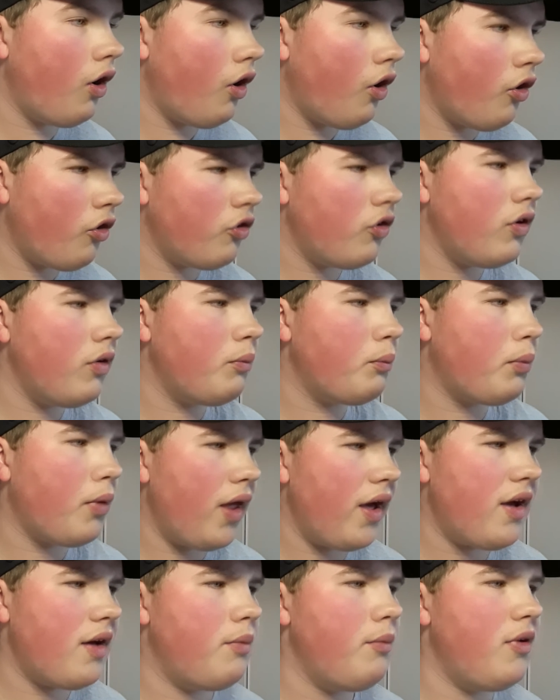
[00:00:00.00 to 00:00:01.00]
Honor
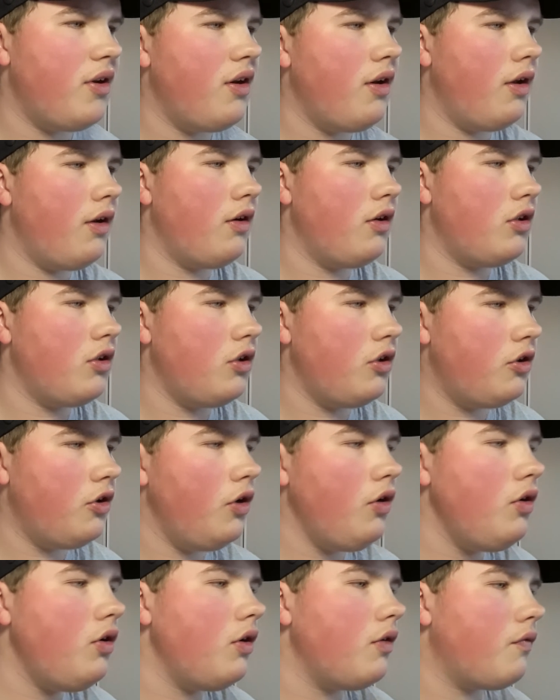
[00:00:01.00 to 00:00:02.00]
Blackman,
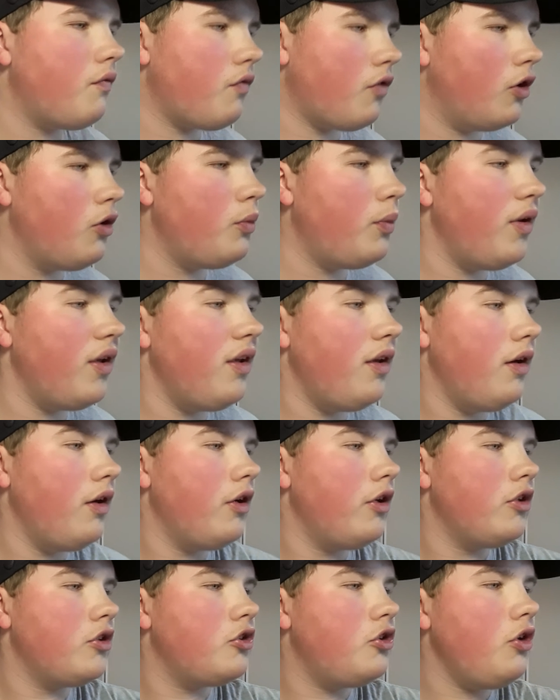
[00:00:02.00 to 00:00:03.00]
Gert Frobe,
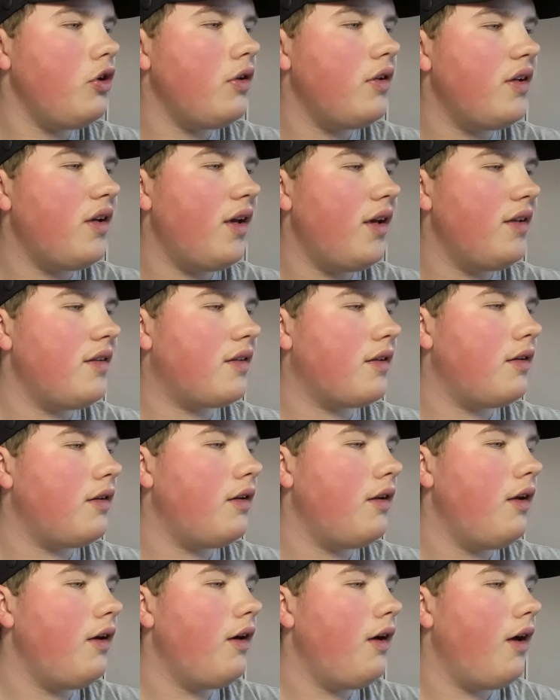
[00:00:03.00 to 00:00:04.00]
Shirley
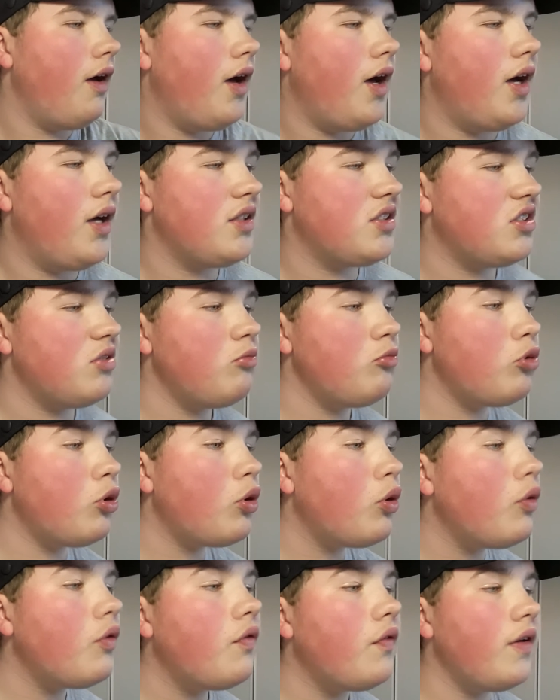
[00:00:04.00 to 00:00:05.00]
Eaton,
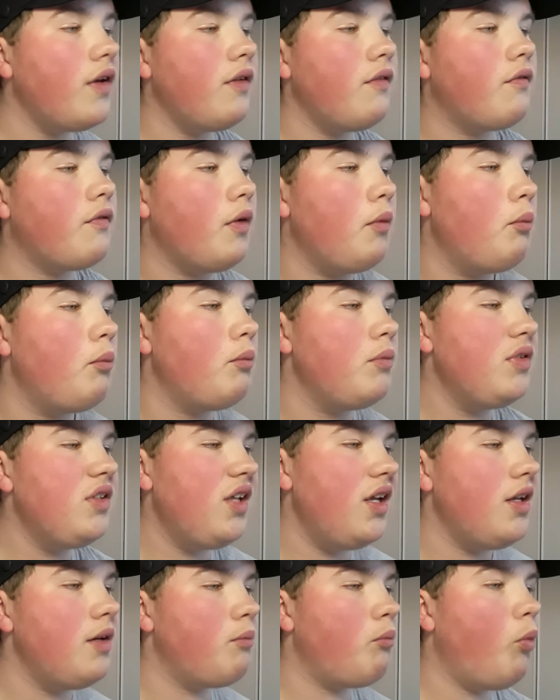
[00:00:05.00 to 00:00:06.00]
cinematography from
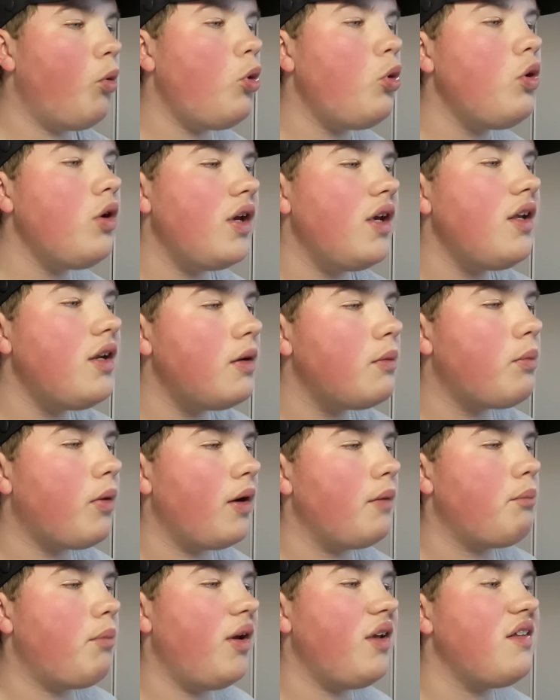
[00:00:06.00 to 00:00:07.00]
Ted Moore, edited
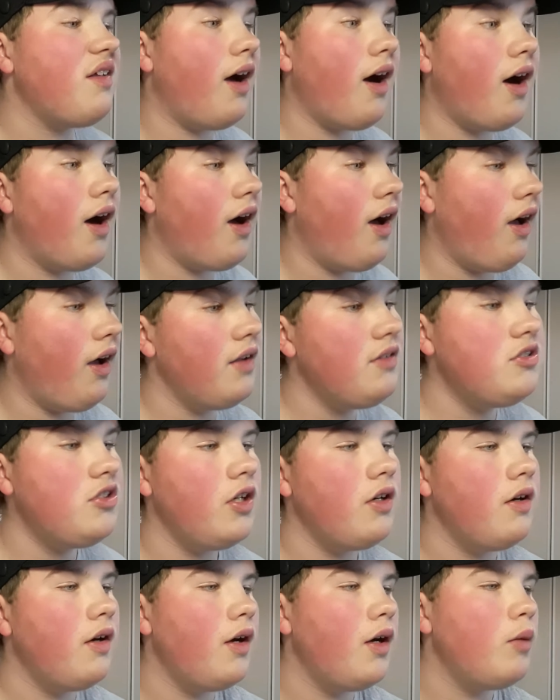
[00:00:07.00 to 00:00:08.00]
by Peter R.
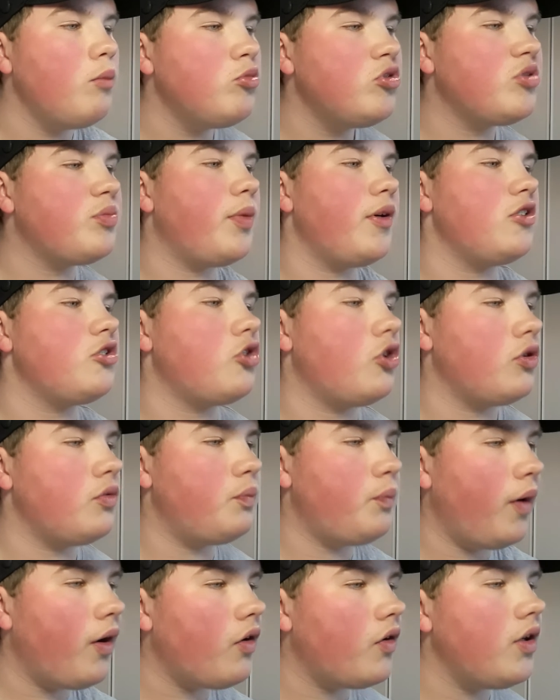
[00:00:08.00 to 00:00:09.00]
Hunt, music by John
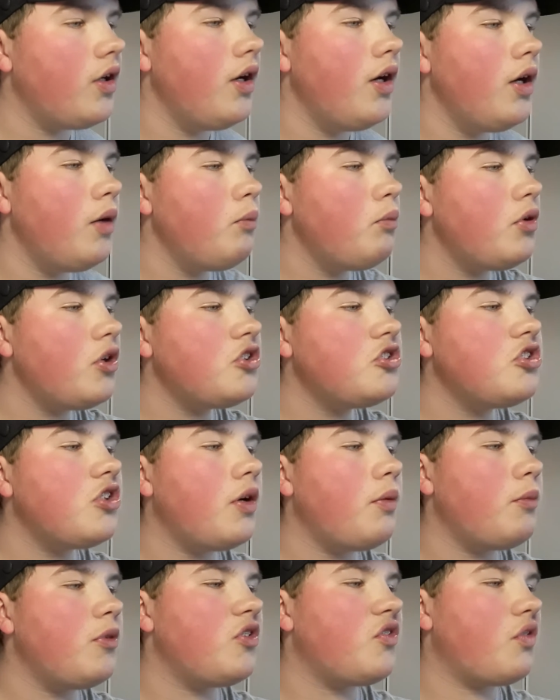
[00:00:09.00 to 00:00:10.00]
Barry, production
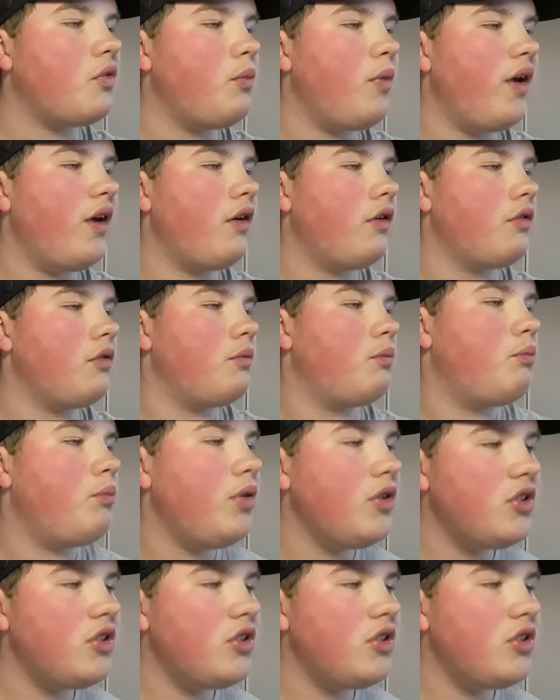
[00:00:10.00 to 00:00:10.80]
companies from Aeon